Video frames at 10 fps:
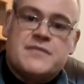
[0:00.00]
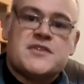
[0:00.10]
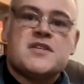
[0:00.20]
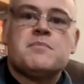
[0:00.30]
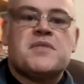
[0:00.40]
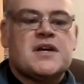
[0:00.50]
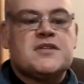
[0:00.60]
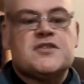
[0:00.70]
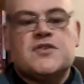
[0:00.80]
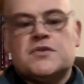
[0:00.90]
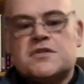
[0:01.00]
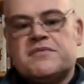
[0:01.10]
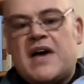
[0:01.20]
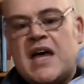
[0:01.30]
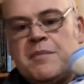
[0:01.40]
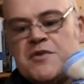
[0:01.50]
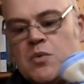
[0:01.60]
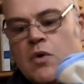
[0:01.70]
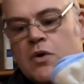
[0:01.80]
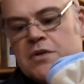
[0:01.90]
Give us something to sort of aim
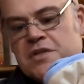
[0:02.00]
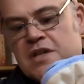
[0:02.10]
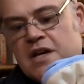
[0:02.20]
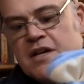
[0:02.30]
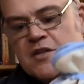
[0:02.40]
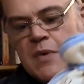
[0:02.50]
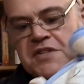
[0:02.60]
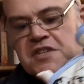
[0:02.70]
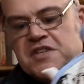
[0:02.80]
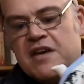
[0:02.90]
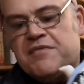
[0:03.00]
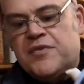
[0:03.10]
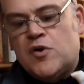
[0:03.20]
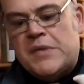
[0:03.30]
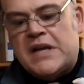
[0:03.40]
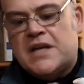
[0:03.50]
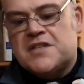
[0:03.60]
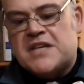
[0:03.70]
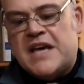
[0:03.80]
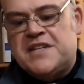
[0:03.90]
towards. So as I say, 4
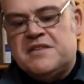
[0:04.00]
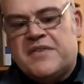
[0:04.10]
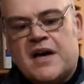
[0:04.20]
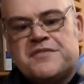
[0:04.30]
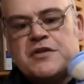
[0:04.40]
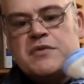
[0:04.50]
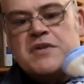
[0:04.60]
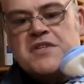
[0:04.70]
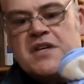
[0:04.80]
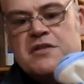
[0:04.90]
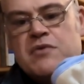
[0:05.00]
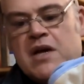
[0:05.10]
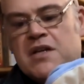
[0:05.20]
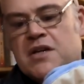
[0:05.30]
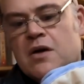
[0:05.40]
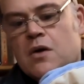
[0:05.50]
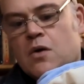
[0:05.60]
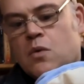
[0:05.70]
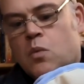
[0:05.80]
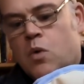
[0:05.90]
minutes, 85 degrees centigrade,
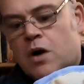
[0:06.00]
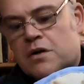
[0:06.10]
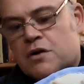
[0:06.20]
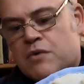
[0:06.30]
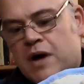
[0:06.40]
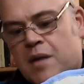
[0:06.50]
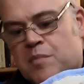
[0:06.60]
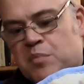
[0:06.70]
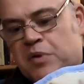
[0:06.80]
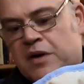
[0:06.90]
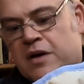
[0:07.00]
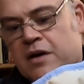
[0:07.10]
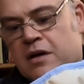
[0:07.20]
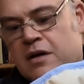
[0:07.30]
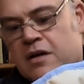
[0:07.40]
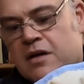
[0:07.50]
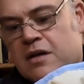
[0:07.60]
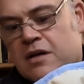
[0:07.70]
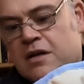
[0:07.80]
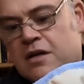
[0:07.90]
1 gram per
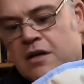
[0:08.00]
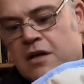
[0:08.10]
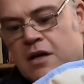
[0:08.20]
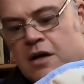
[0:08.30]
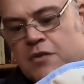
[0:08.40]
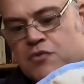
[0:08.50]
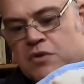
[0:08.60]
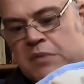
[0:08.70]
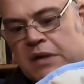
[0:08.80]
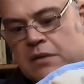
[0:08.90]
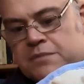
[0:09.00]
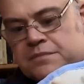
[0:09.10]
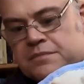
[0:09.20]
100 mil.